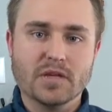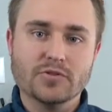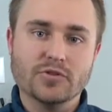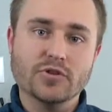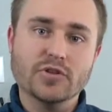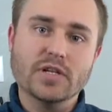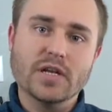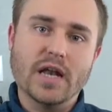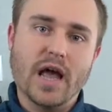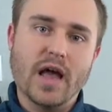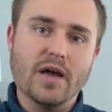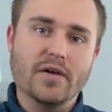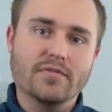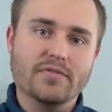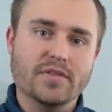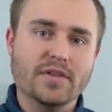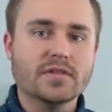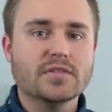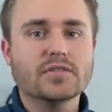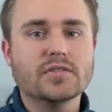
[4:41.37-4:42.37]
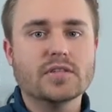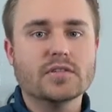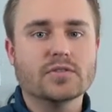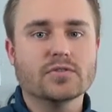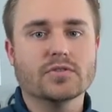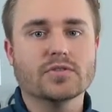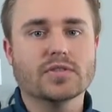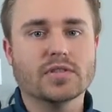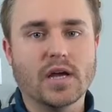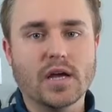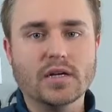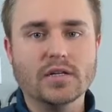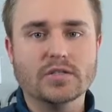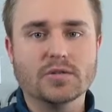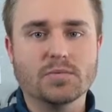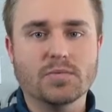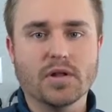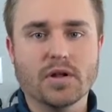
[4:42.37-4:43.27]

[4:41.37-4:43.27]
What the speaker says: So you can have this digital signage